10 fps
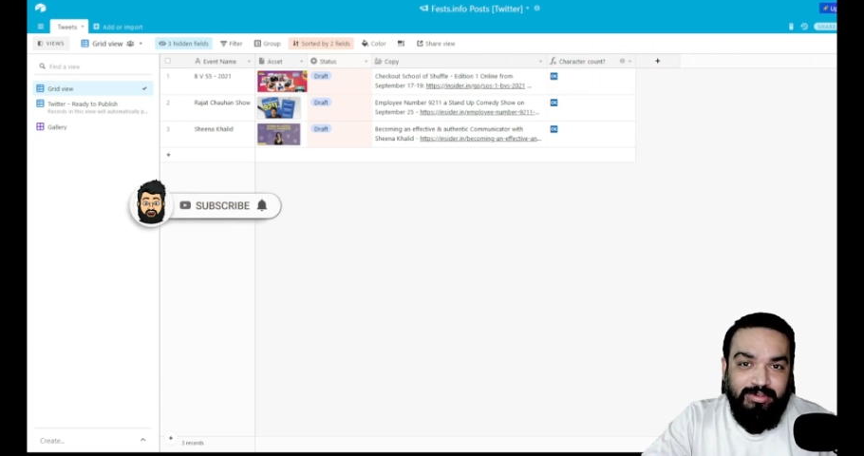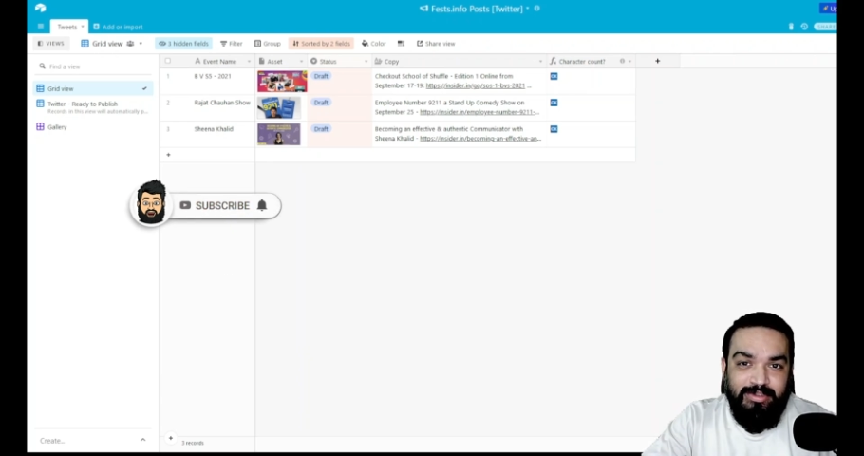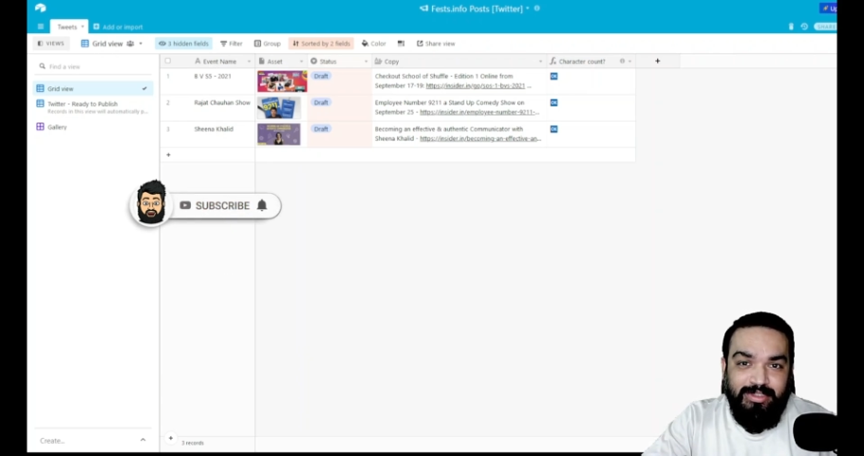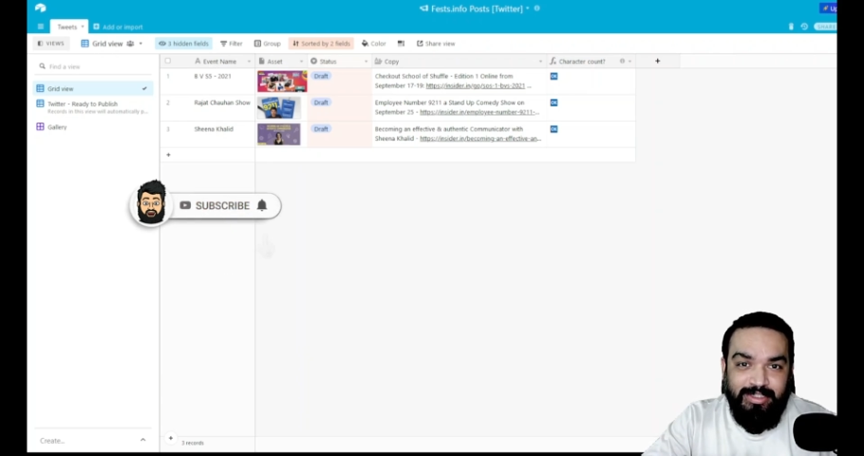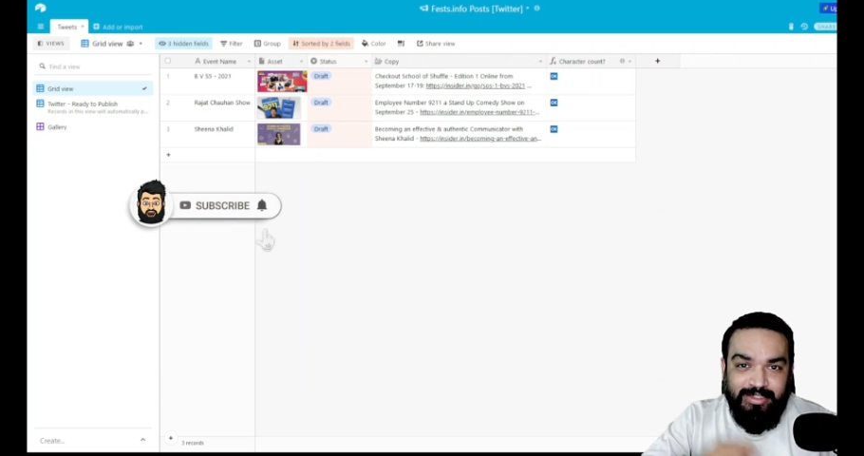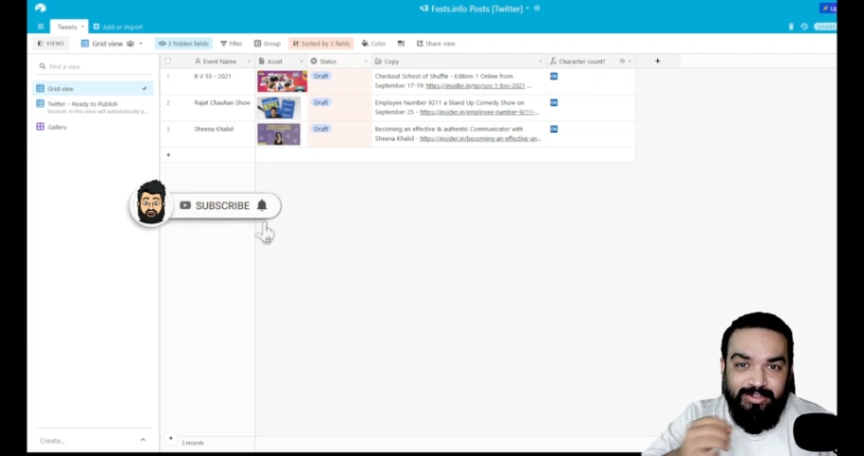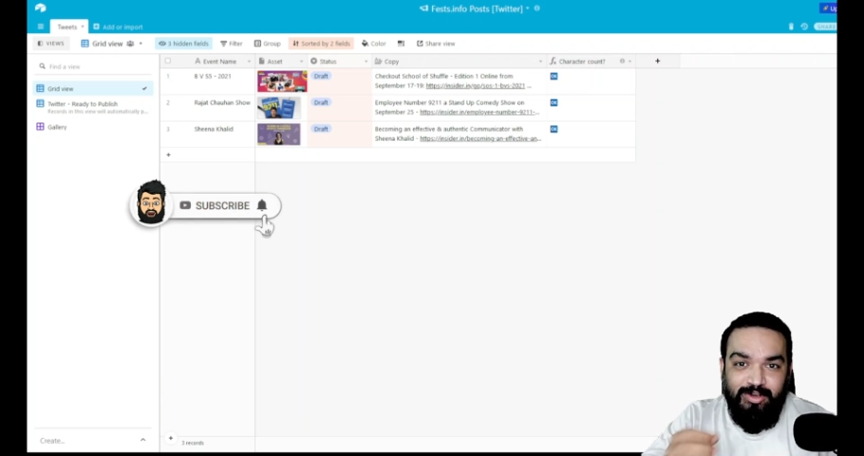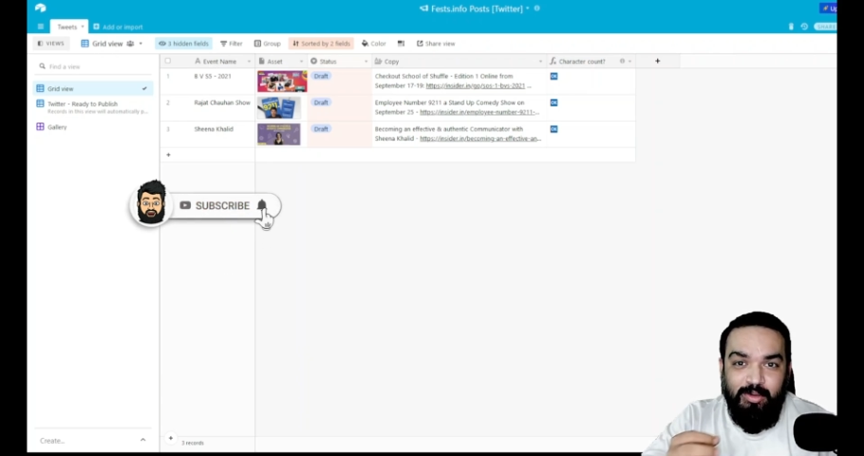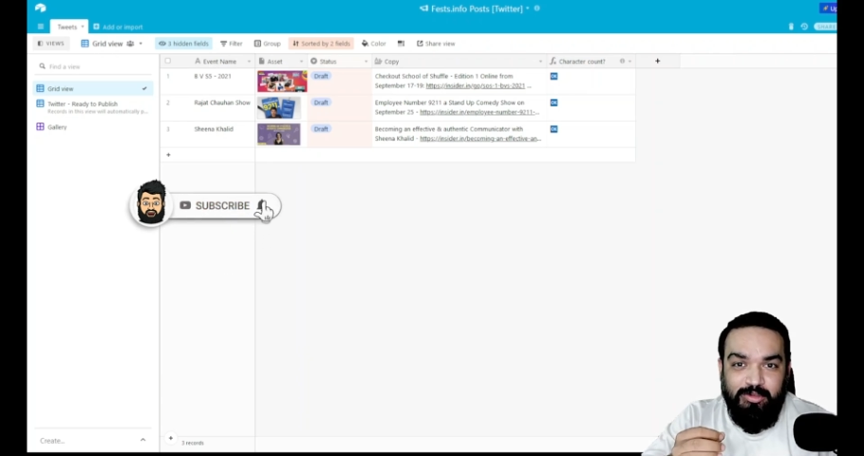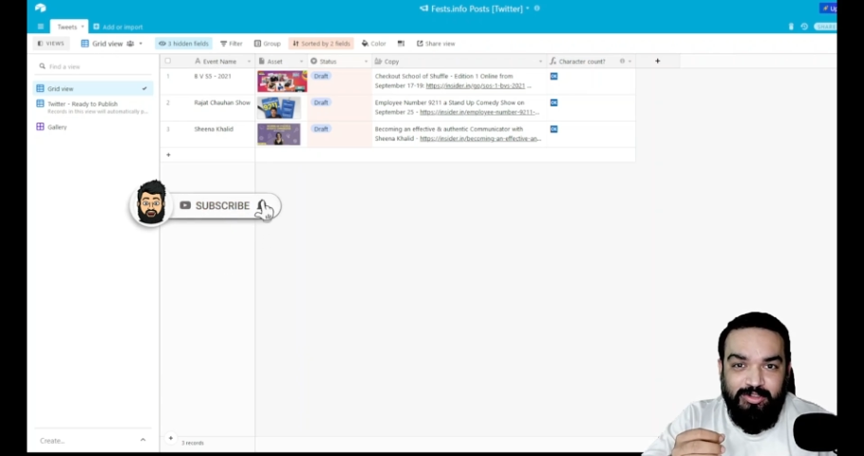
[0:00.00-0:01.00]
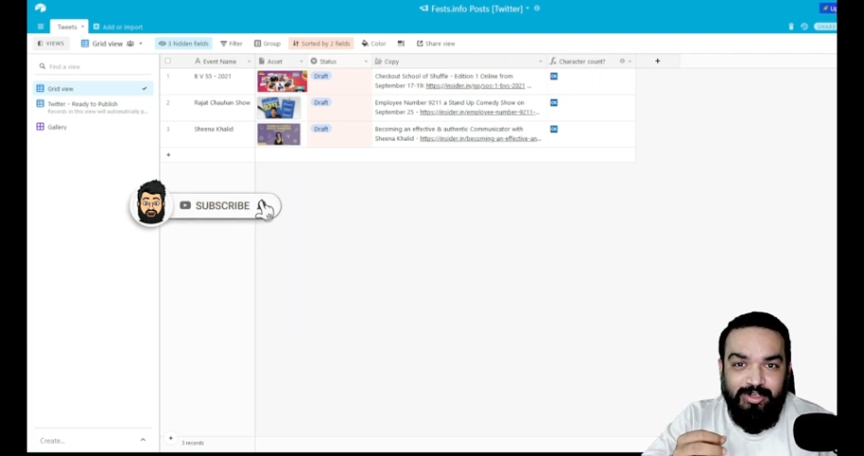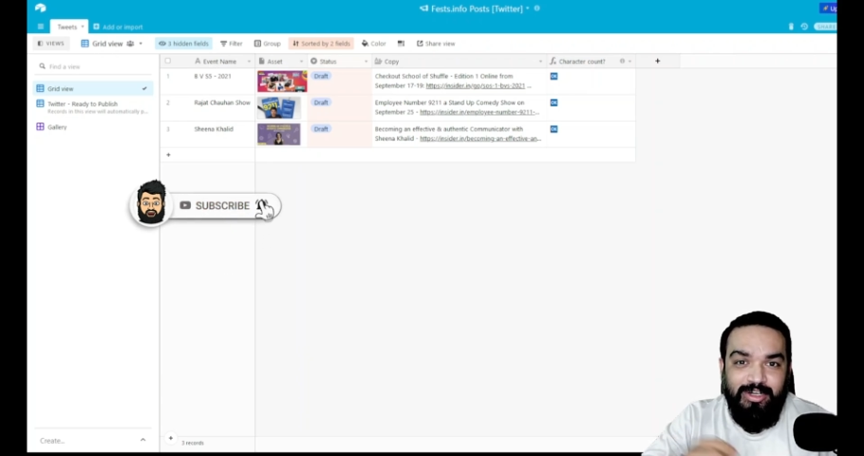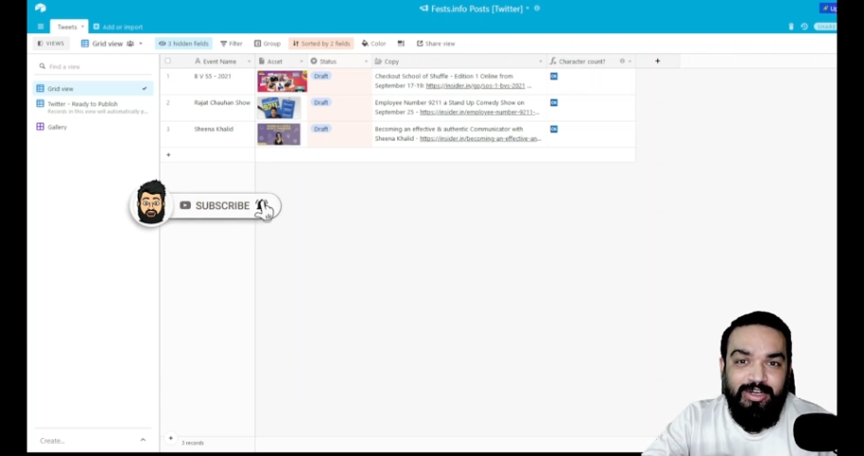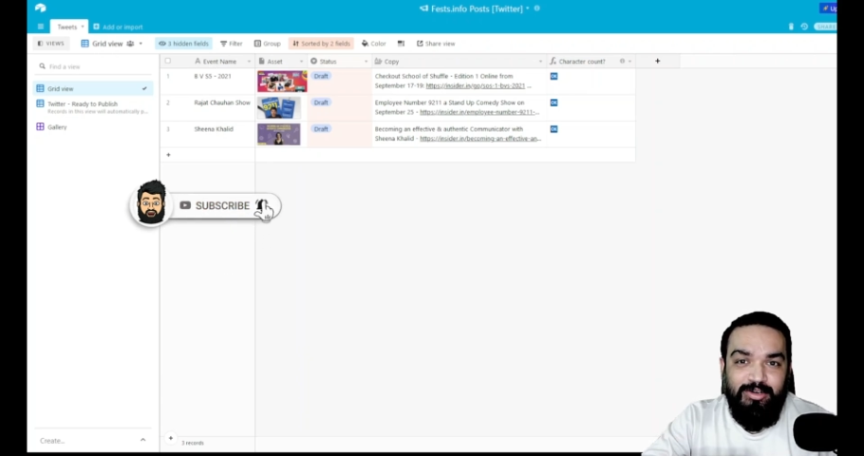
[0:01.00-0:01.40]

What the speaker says: this is an opportunity to